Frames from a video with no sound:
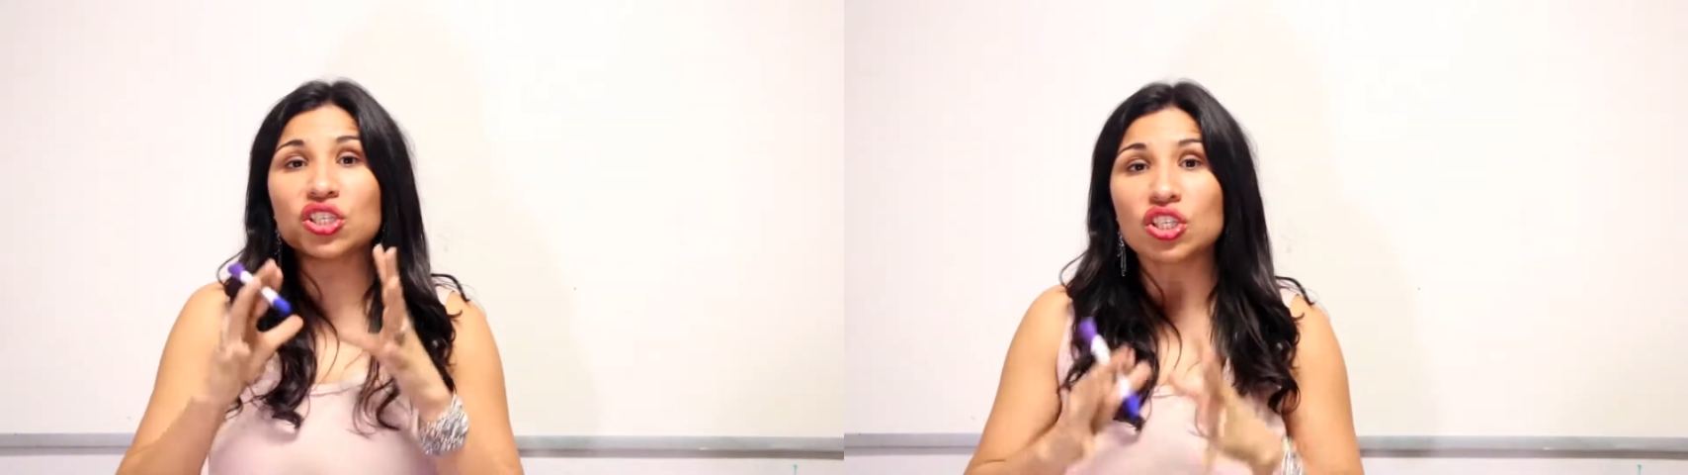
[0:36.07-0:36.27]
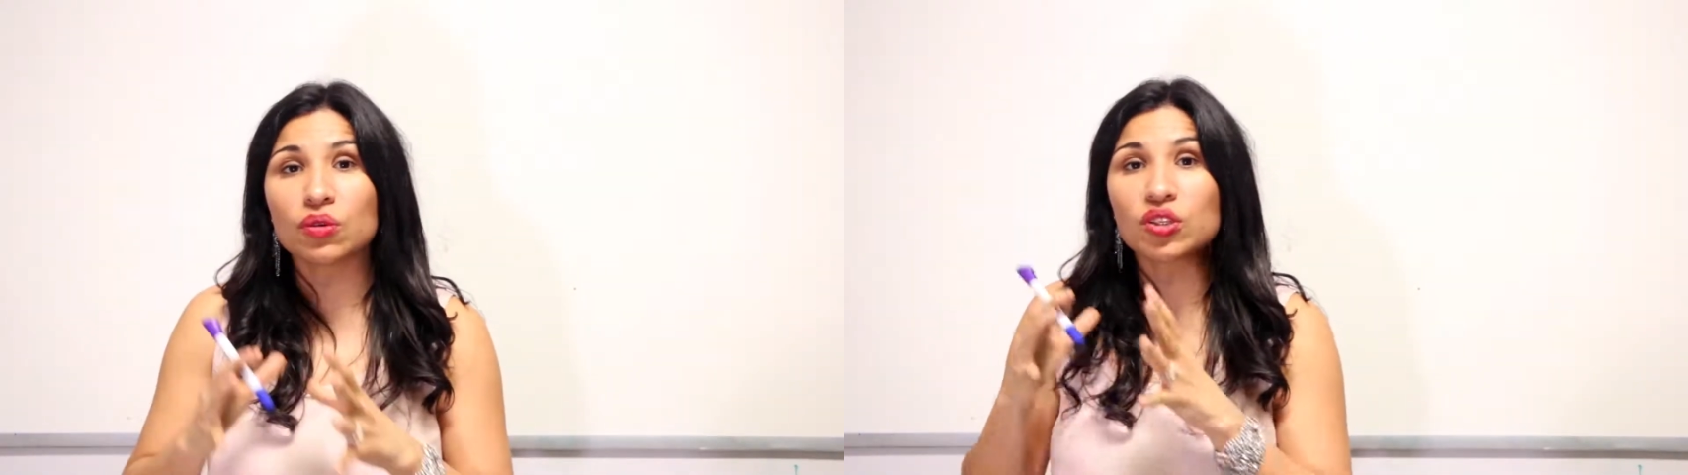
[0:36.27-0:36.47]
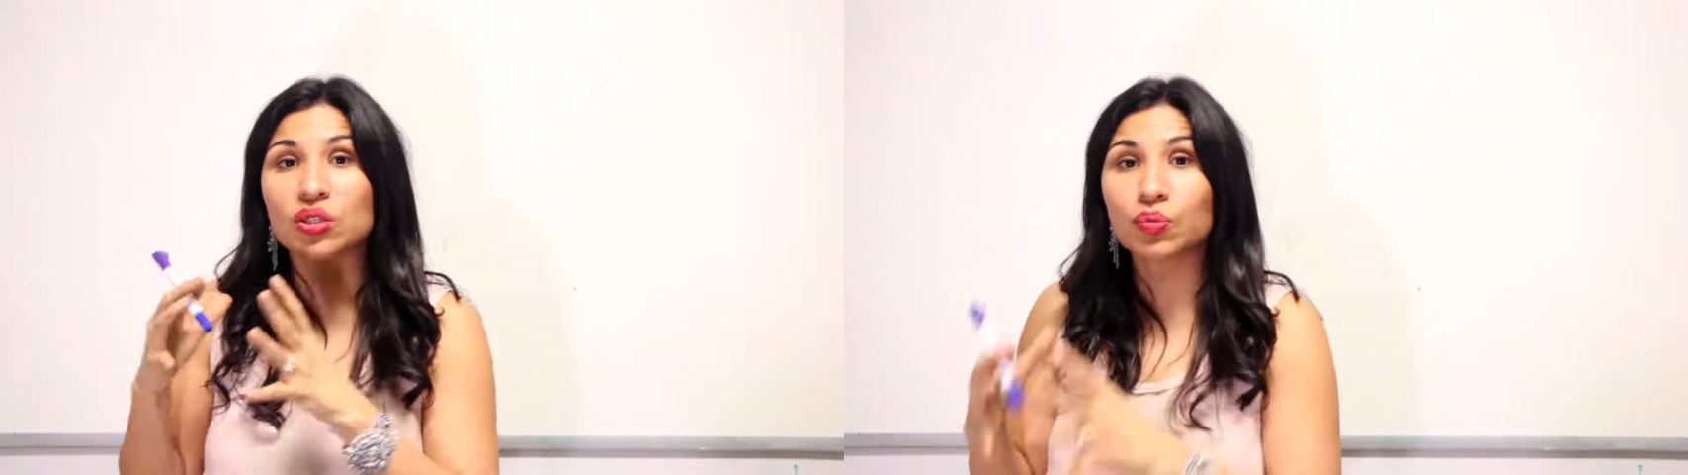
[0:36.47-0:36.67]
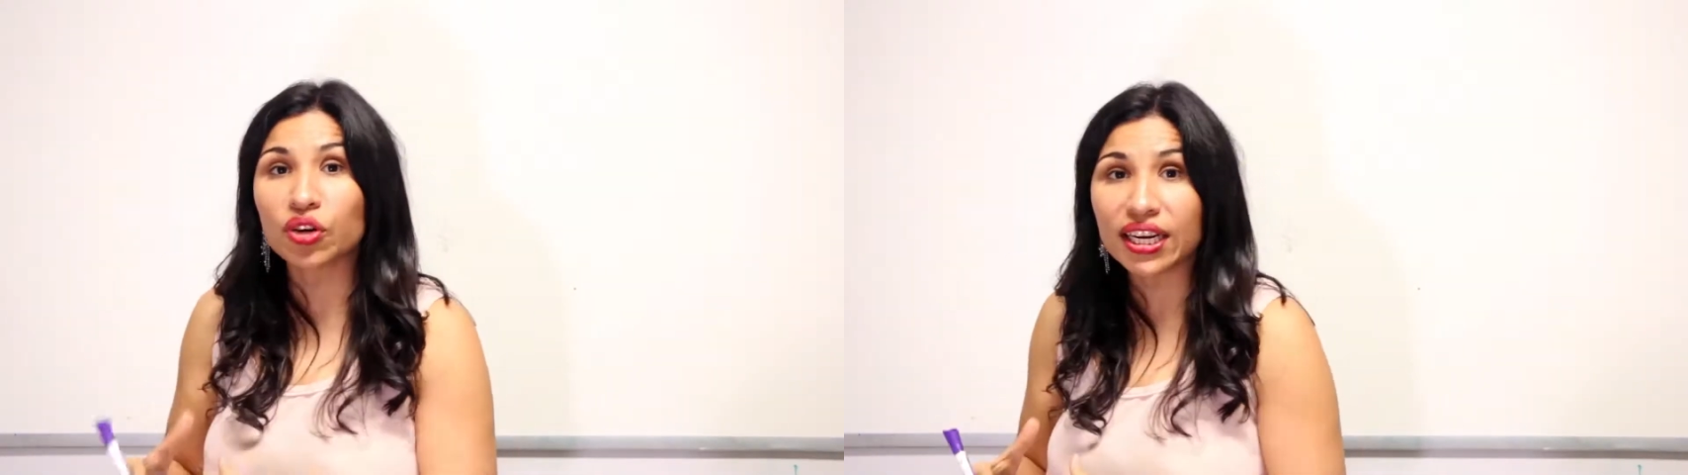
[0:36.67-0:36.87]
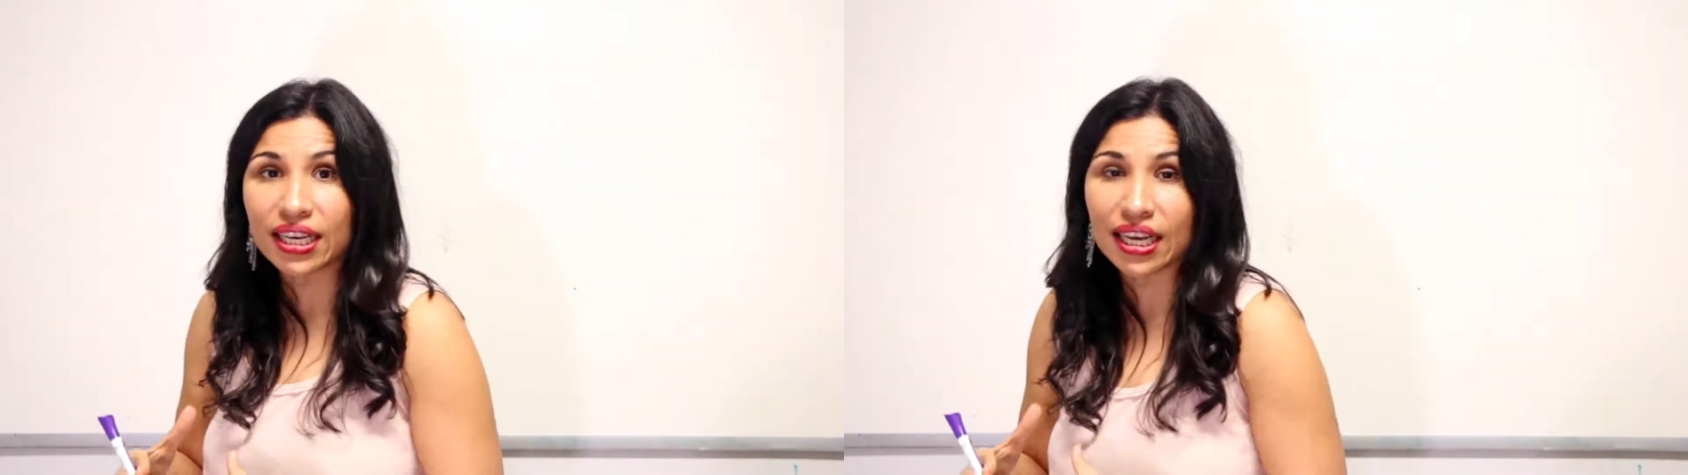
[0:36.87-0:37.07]
she was
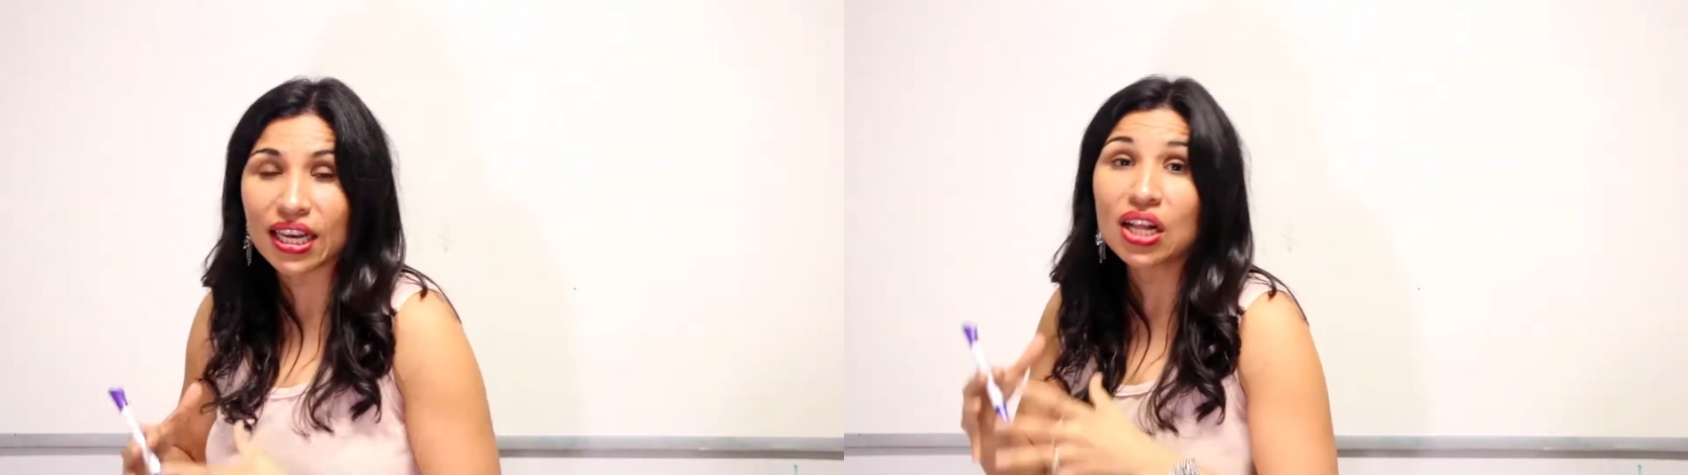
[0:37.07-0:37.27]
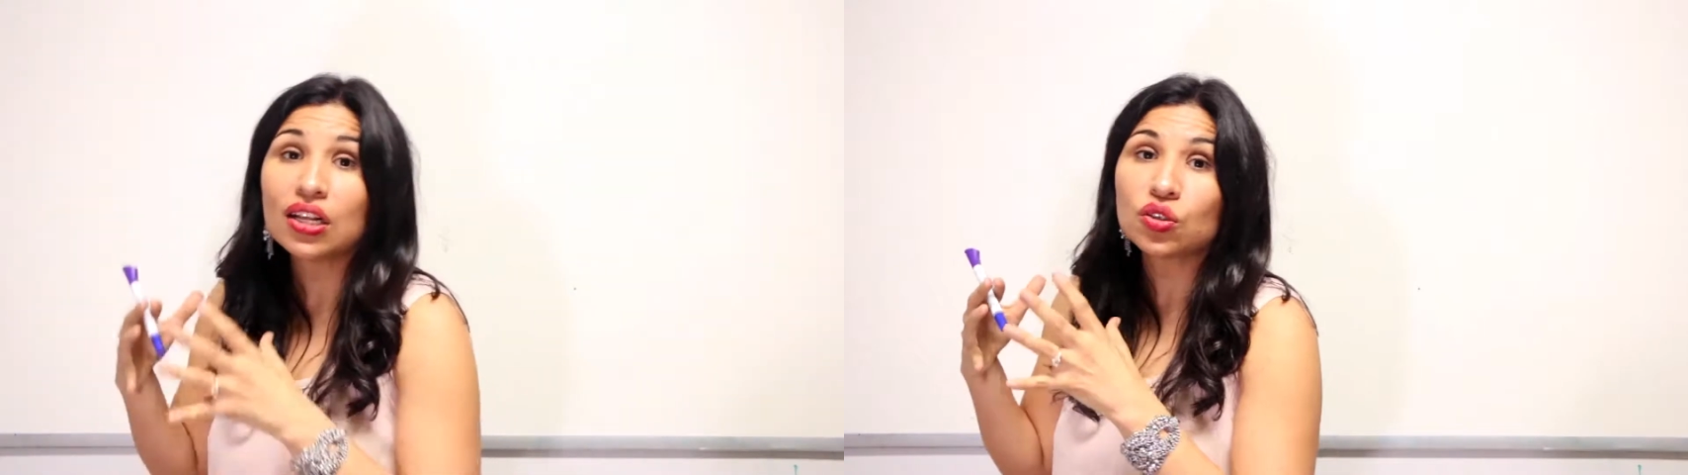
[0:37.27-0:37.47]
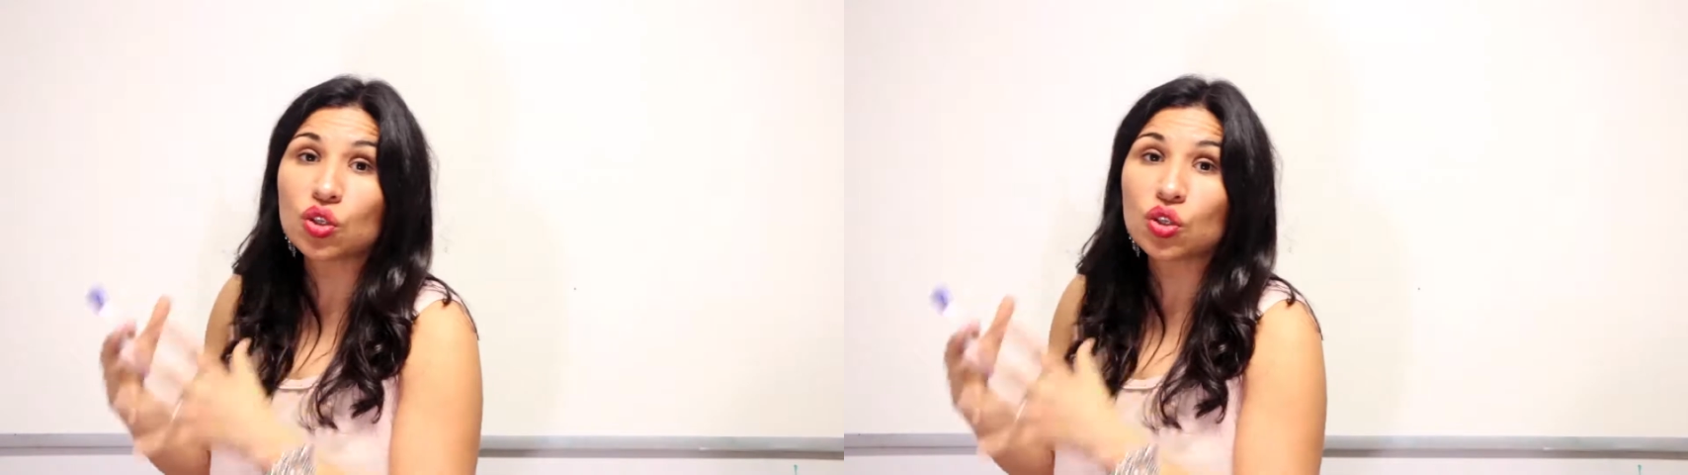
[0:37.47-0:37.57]
bringing